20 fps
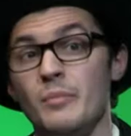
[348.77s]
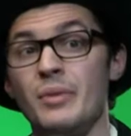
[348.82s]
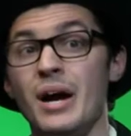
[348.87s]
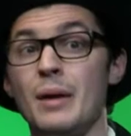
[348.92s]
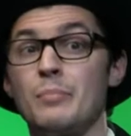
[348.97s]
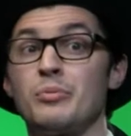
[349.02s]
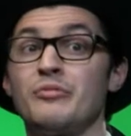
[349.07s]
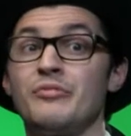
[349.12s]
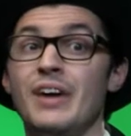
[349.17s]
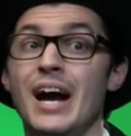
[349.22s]
By
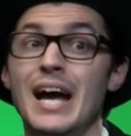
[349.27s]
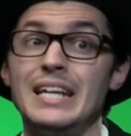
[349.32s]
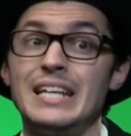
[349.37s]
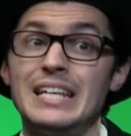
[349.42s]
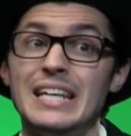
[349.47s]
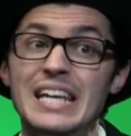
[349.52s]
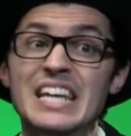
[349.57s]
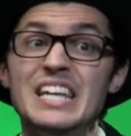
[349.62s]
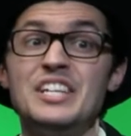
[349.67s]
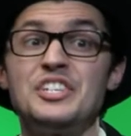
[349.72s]

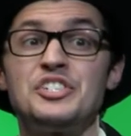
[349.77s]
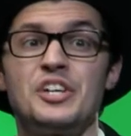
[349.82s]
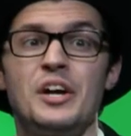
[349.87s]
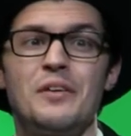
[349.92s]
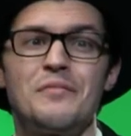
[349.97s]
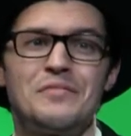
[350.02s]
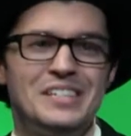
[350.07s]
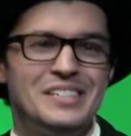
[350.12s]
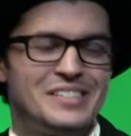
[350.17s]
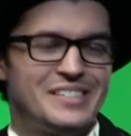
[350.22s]
providing each
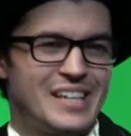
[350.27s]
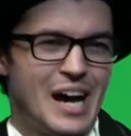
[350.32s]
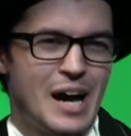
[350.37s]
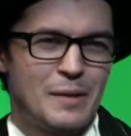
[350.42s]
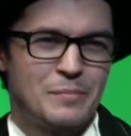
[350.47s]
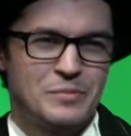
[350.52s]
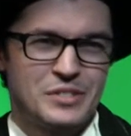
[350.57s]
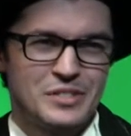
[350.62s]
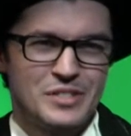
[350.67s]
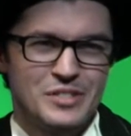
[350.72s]
of these
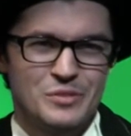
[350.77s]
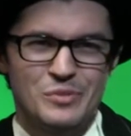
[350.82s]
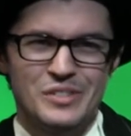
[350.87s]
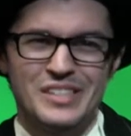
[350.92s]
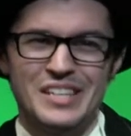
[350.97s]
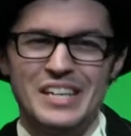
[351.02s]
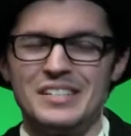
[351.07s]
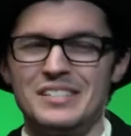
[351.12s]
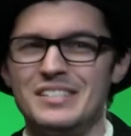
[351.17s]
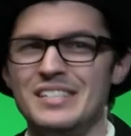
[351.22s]
options with
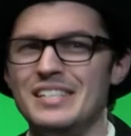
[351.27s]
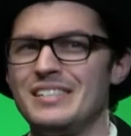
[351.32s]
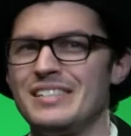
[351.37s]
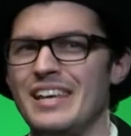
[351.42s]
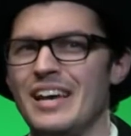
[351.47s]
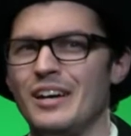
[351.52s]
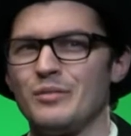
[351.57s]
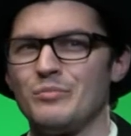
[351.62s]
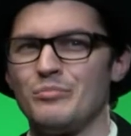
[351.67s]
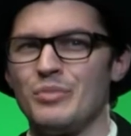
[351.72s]
a
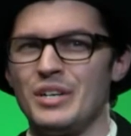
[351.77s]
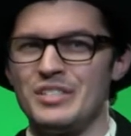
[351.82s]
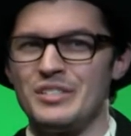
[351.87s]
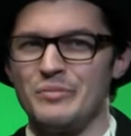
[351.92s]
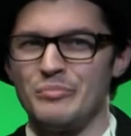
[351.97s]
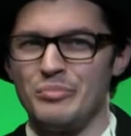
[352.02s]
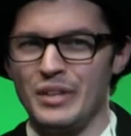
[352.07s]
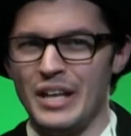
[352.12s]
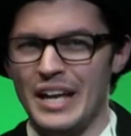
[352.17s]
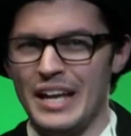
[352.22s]
detailed
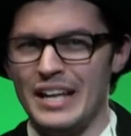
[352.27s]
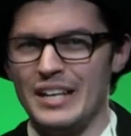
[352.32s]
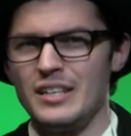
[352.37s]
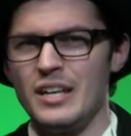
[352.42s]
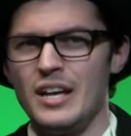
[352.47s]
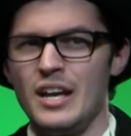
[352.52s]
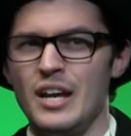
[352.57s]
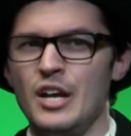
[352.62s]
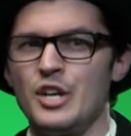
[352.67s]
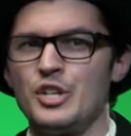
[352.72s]
budget plan,
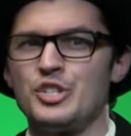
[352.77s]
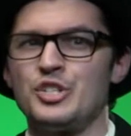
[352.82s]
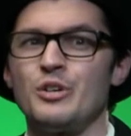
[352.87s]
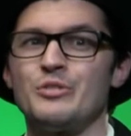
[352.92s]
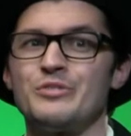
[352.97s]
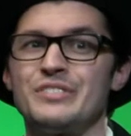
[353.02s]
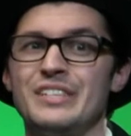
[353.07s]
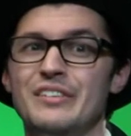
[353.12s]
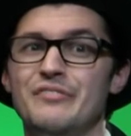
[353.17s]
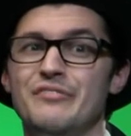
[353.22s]

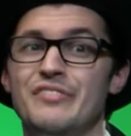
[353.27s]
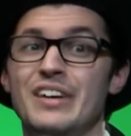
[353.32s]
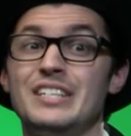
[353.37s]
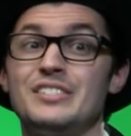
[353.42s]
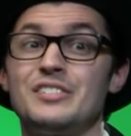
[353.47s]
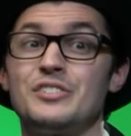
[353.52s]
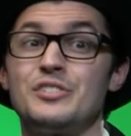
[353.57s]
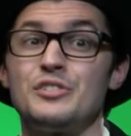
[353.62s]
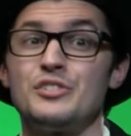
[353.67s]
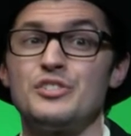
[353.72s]
shows
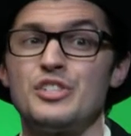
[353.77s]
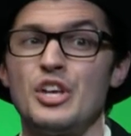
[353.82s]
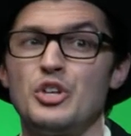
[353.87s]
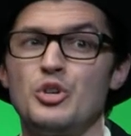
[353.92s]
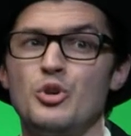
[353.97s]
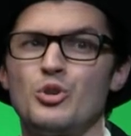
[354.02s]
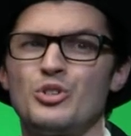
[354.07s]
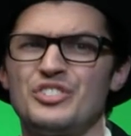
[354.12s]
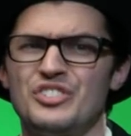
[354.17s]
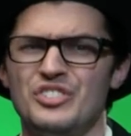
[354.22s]
investors
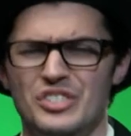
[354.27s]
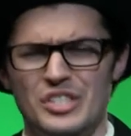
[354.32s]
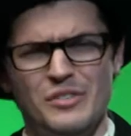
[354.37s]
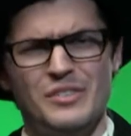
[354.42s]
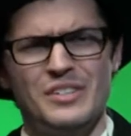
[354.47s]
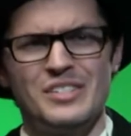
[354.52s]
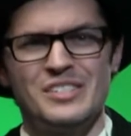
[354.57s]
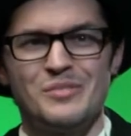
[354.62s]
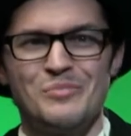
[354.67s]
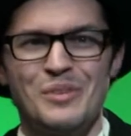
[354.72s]
you're
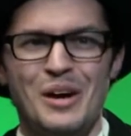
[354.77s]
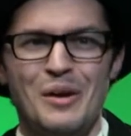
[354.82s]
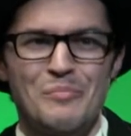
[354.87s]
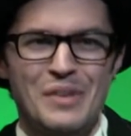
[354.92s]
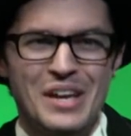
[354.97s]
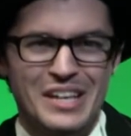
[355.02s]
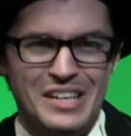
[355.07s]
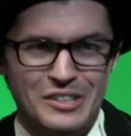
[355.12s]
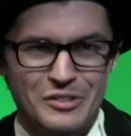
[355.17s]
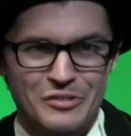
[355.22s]
serious about
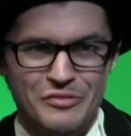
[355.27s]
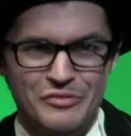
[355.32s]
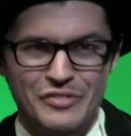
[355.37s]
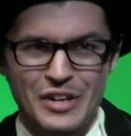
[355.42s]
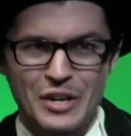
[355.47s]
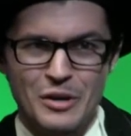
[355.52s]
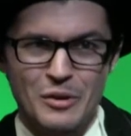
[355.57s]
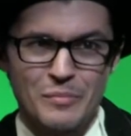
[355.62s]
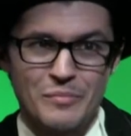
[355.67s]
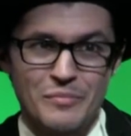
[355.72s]
making your
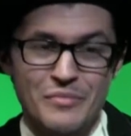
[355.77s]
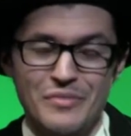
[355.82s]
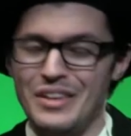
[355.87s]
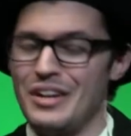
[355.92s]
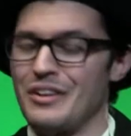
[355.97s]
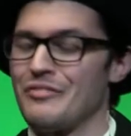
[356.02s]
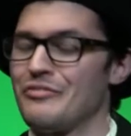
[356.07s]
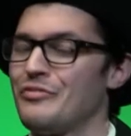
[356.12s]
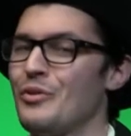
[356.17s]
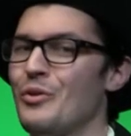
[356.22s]
film,
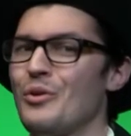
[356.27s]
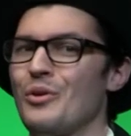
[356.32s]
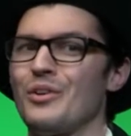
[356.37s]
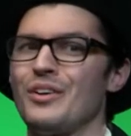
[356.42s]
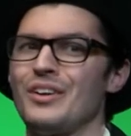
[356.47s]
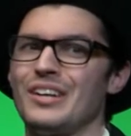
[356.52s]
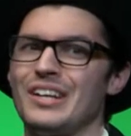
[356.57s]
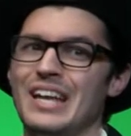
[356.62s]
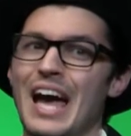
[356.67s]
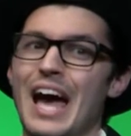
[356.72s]
therefore
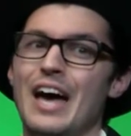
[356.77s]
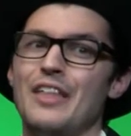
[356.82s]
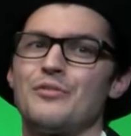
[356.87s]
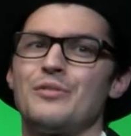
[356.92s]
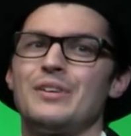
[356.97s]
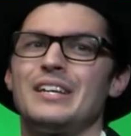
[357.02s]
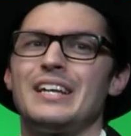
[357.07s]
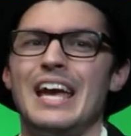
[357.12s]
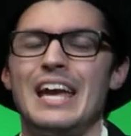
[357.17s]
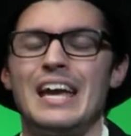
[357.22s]

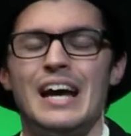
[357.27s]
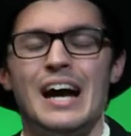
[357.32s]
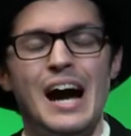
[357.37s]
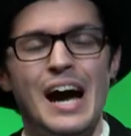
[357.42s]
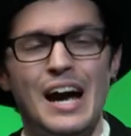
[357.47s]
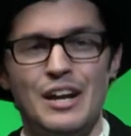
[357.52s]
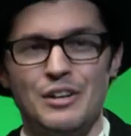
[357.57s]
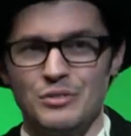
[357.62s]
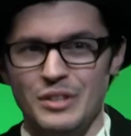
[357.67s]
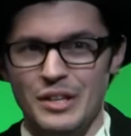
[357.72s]
gathering a
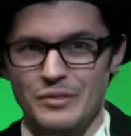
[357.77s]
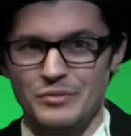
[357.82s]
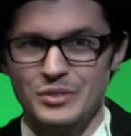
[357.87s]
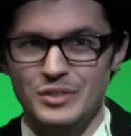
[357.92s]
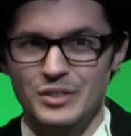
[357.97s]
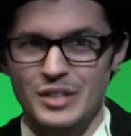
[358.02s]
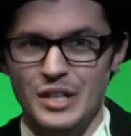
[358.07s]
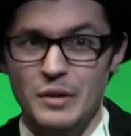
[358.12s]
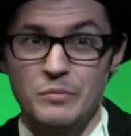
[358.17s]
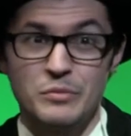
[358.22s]
higher
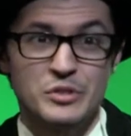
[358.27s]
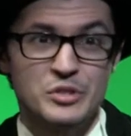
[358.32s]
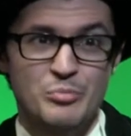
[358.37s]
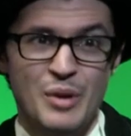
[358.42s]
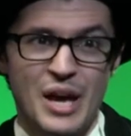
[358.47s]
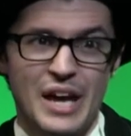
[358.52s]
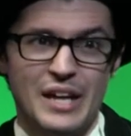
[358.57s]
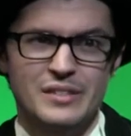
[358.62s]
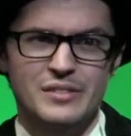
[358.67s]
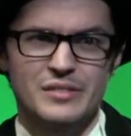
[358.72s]
level of
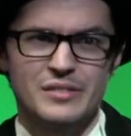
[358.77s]
respect.